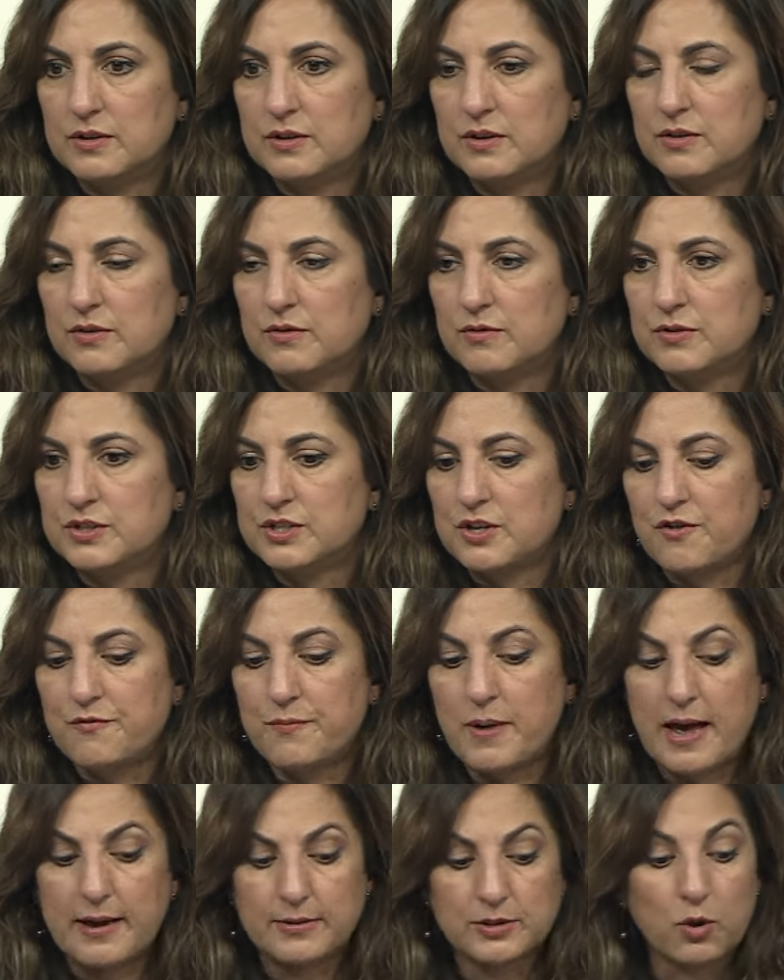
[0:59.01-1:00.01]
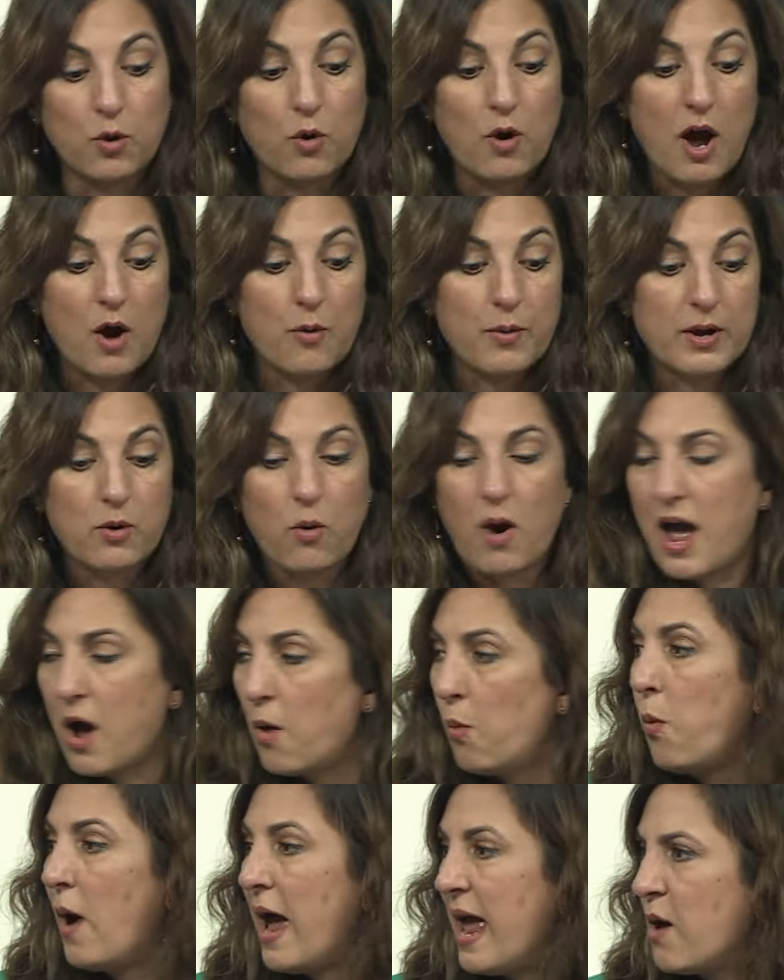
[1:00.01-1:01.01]
reserve powers, or are we quite a
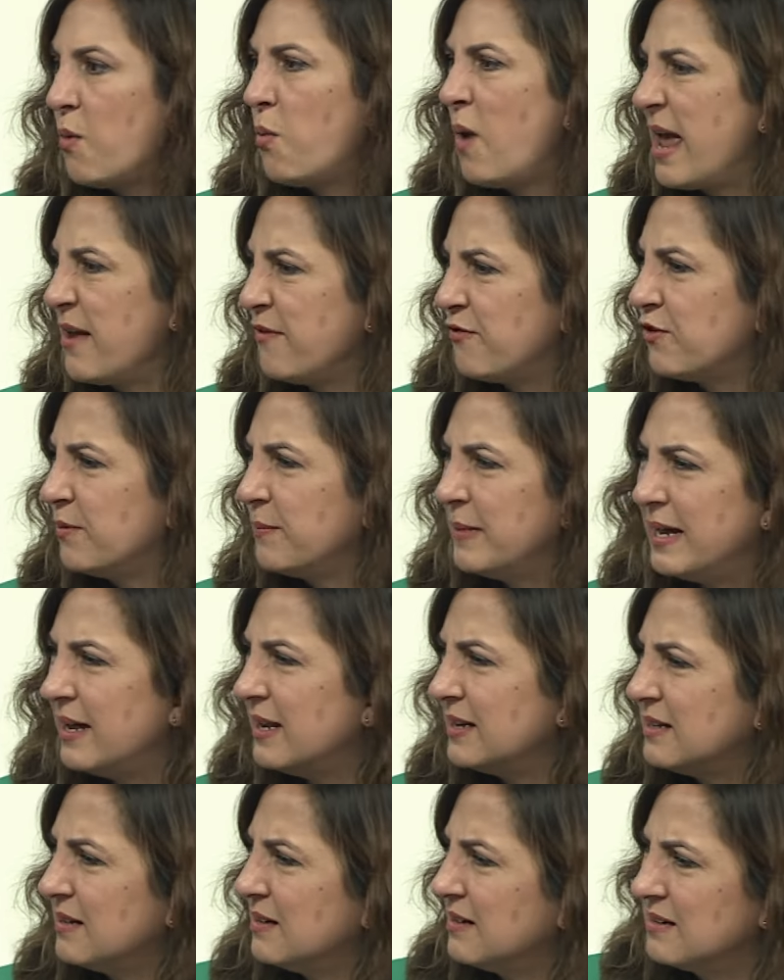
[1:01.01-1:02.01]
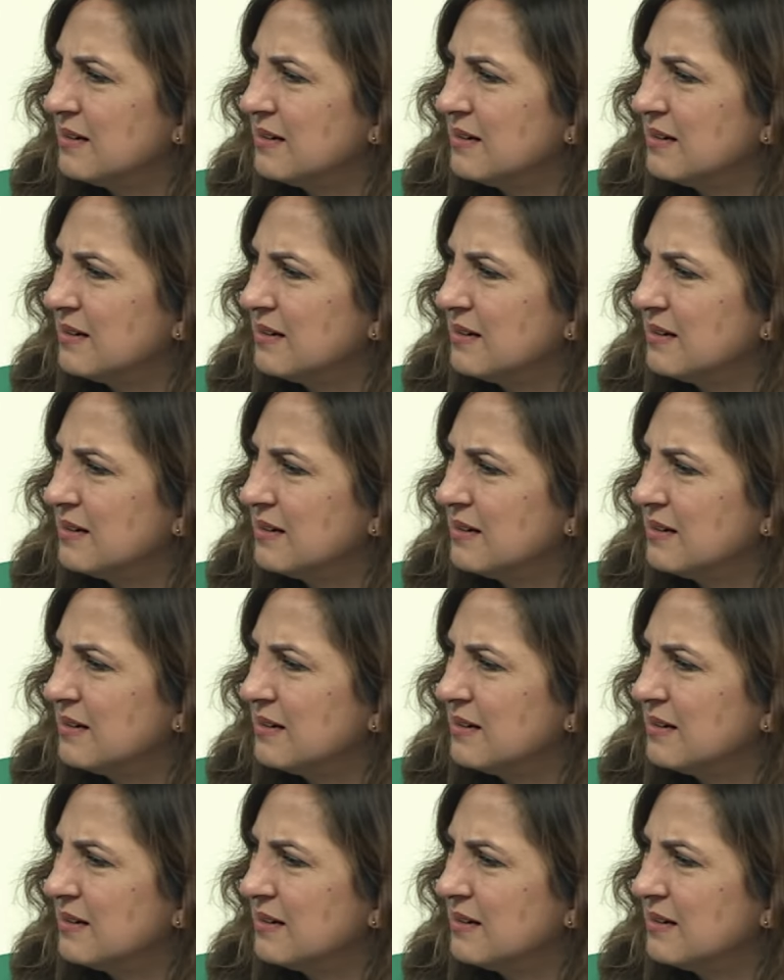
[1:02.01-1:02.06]
way away from it?